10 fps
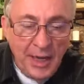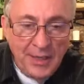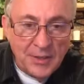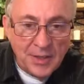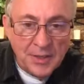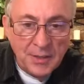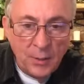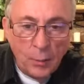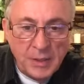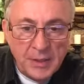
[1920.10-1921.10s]
Jesus, in
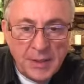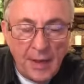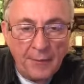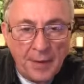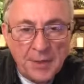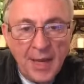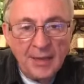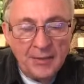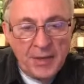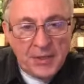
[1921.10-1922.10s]
other words, he's telling us
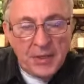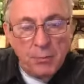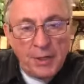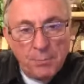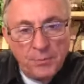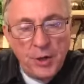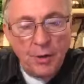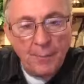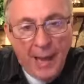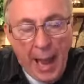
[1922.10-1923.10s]
this is what
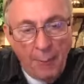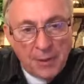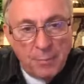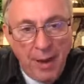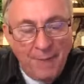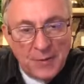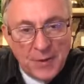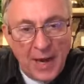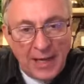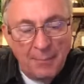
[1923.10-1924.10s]
Jeremiah was
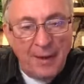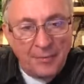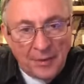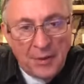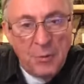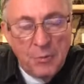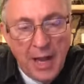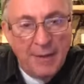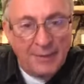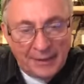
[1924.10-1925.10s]
prophesying about the new
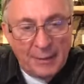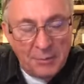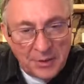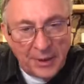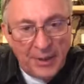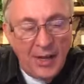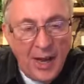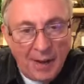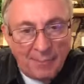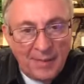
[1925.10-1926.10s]
covenant that was going to
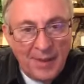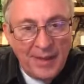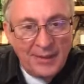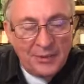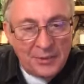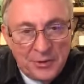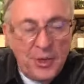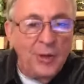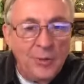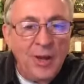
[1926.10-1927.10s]
come to
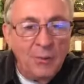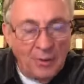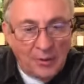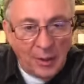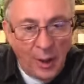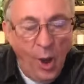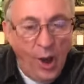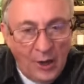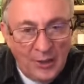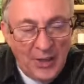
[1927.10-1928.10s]
do what the
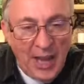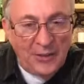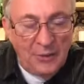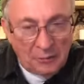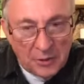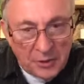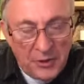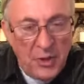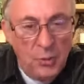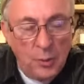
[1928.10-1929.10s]
law could not do, to
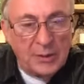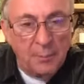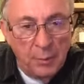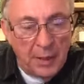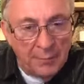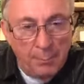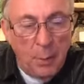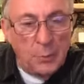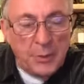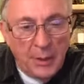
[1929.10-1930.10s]
do what the blood of
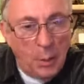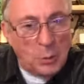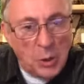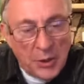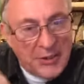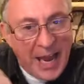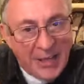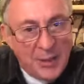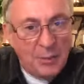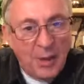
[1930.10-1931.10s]
bulls and goats could
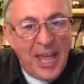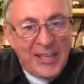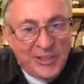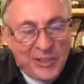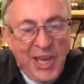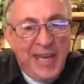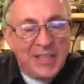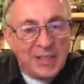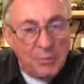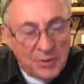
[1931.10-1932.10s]
not do.
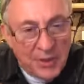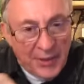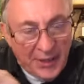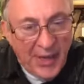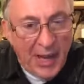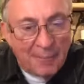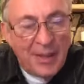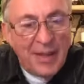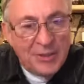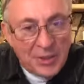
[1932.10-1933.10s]
Jesus was going to
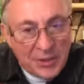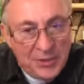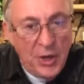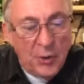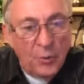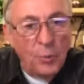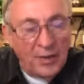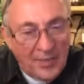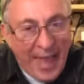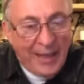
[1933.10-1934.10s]
come to do
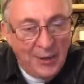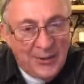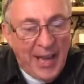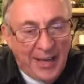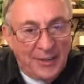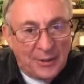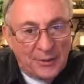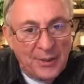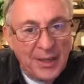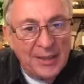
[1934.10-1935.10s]
what that could not
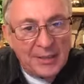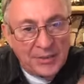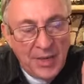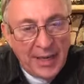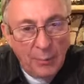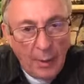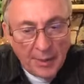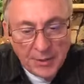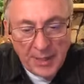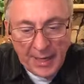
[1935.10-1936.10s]
do, to take away
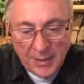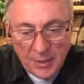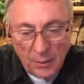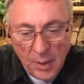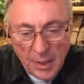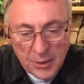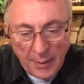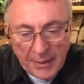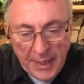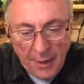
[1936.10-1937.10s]
our sin. So, so
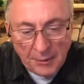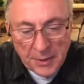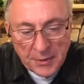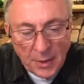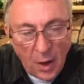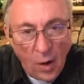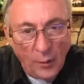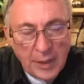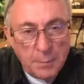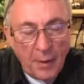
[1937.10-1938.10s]
he tells us the
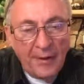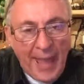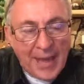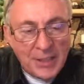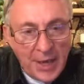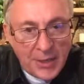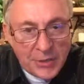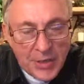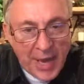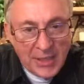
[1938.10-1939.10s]
Holy Spirit adds
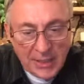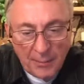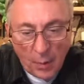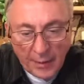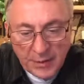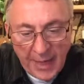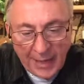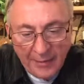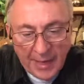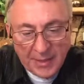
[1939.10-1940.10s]
his testimony,
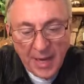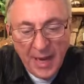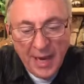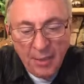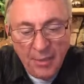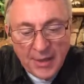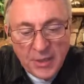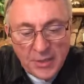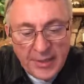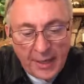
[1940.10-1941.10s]
saying this
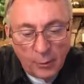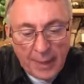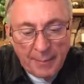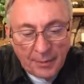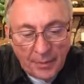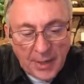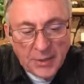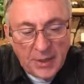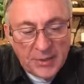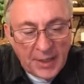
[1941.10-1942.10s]
this is the agreement,
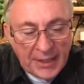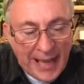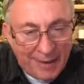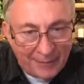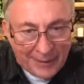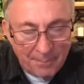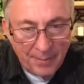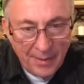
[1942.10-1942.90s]
this is the covenant